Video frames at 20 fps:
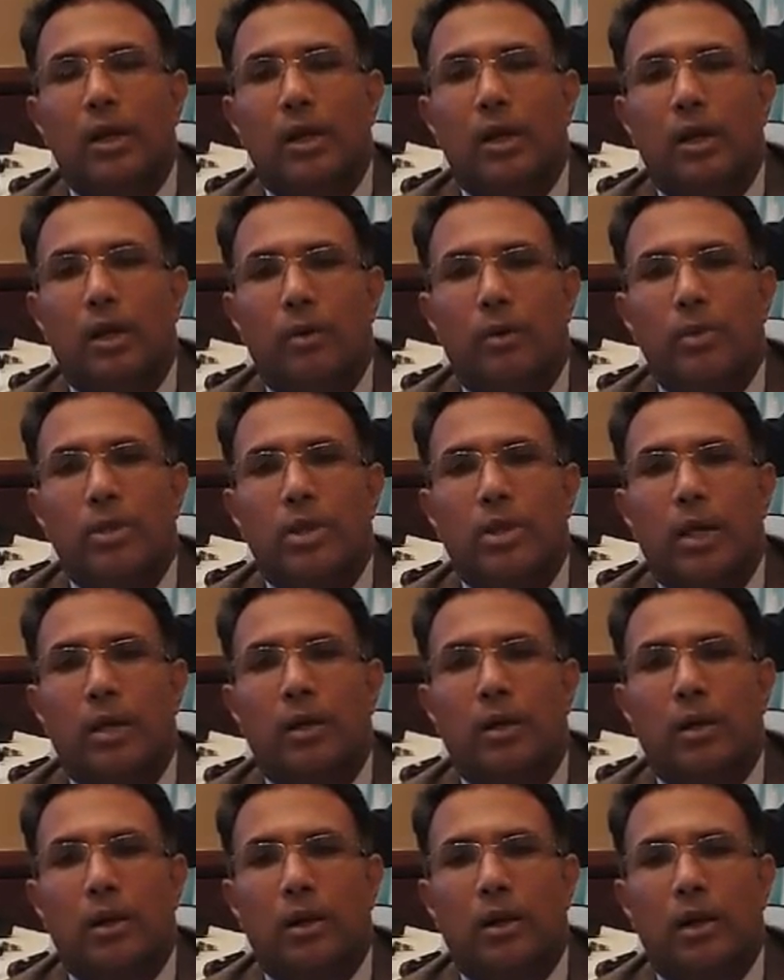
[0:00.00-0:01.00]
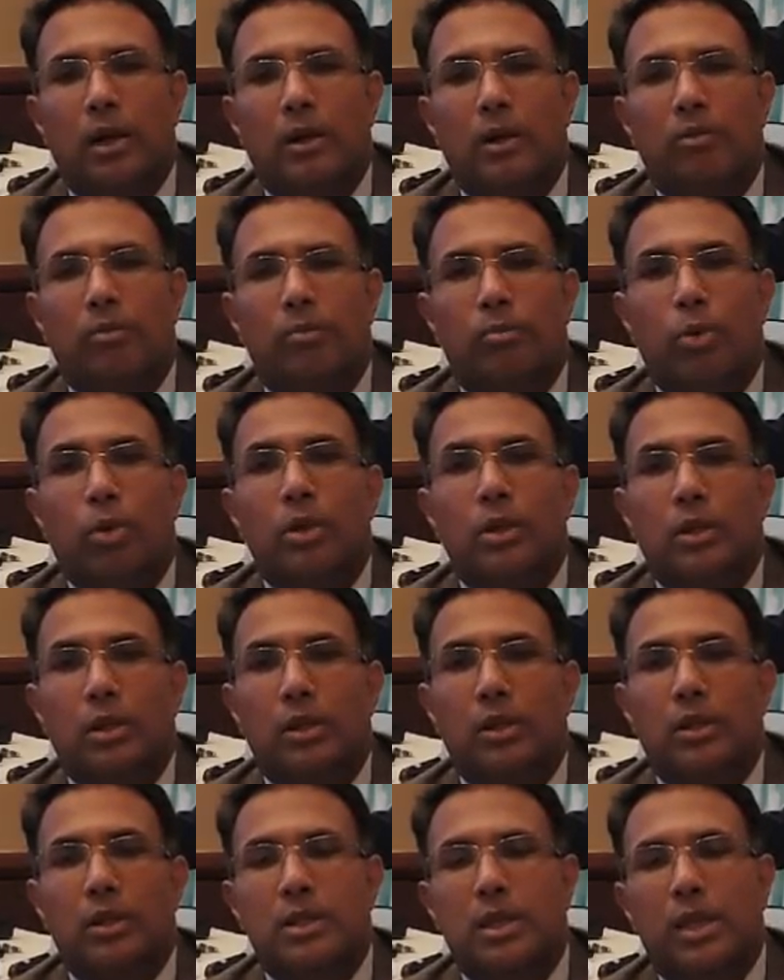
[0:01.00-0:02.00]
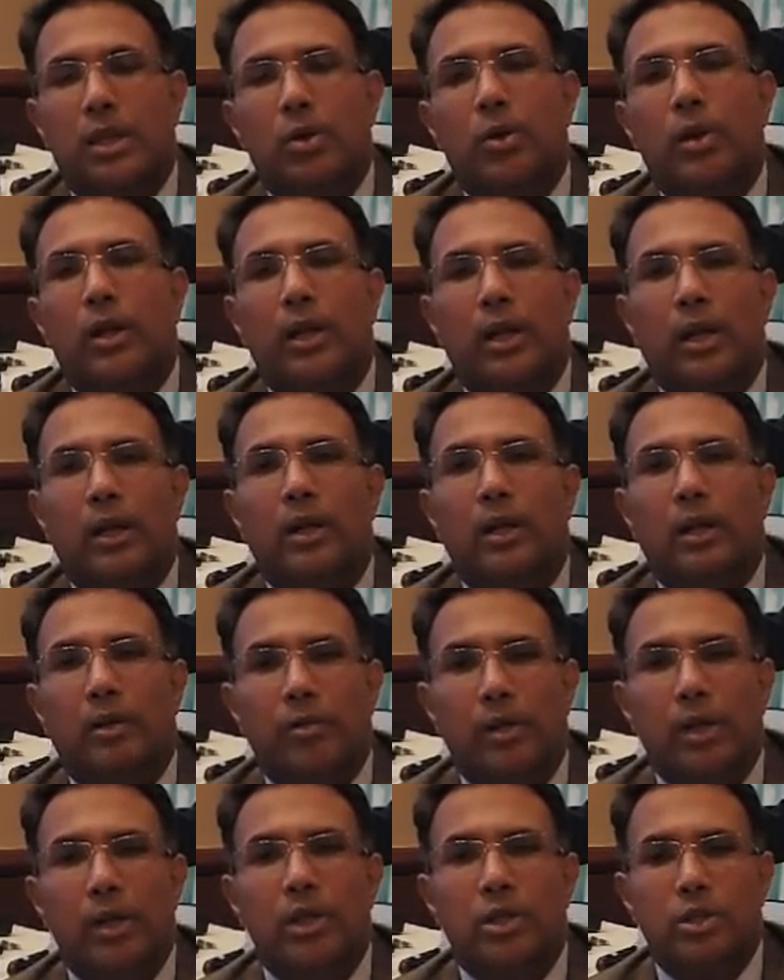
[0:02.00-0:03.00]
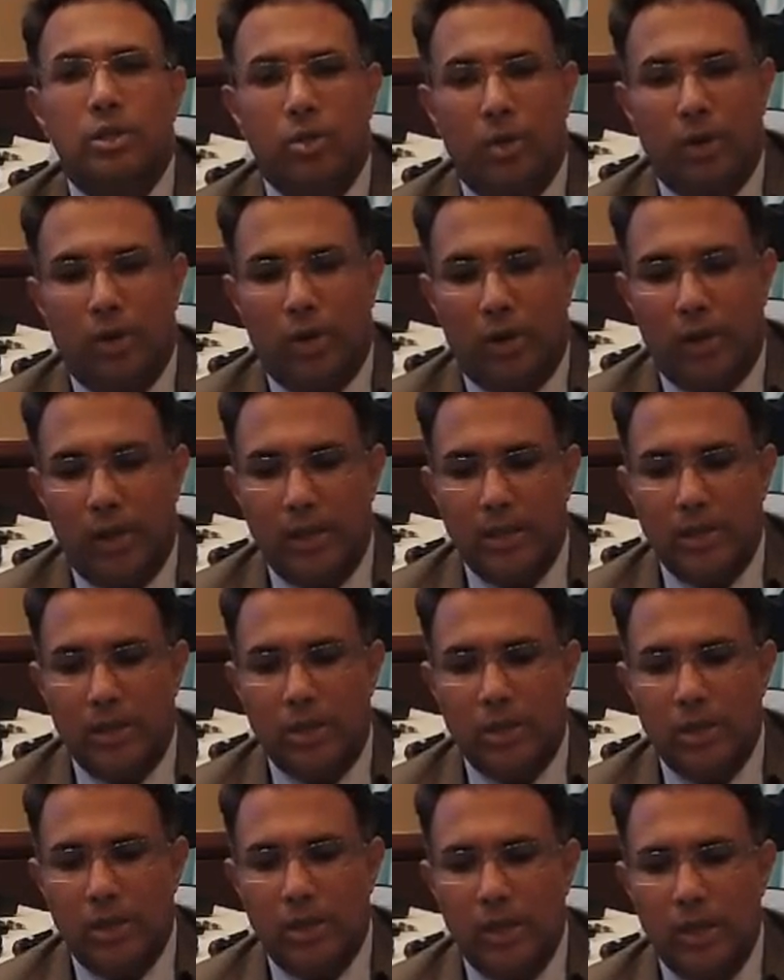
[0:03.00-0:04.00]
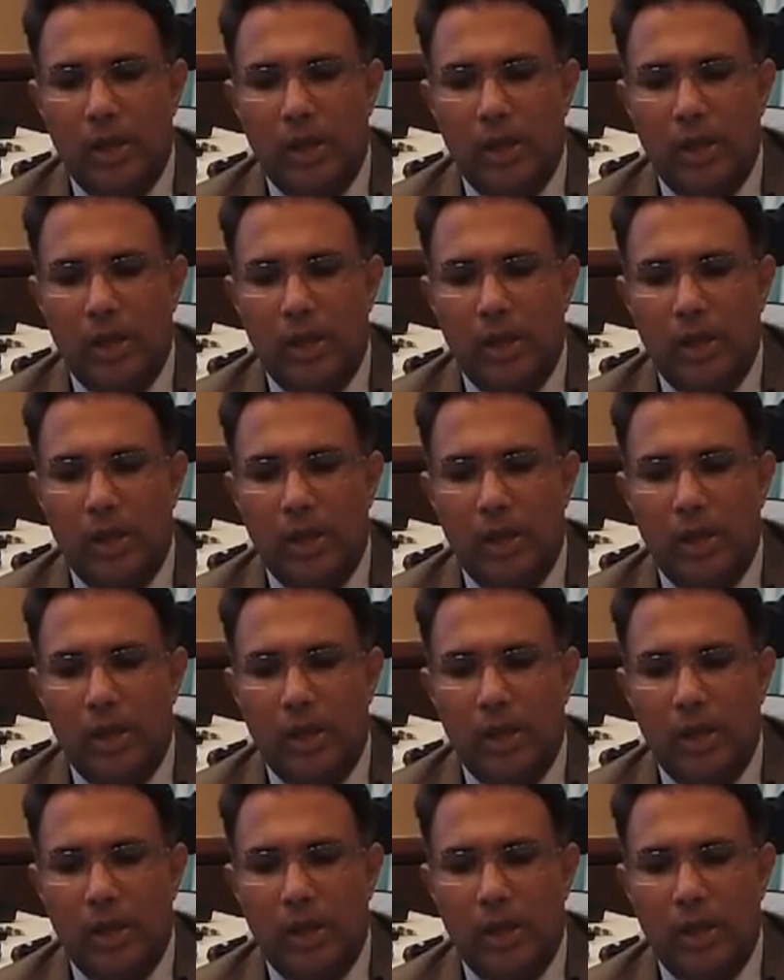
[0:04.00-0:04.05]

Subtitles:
which can give both the security and convenience to an organization.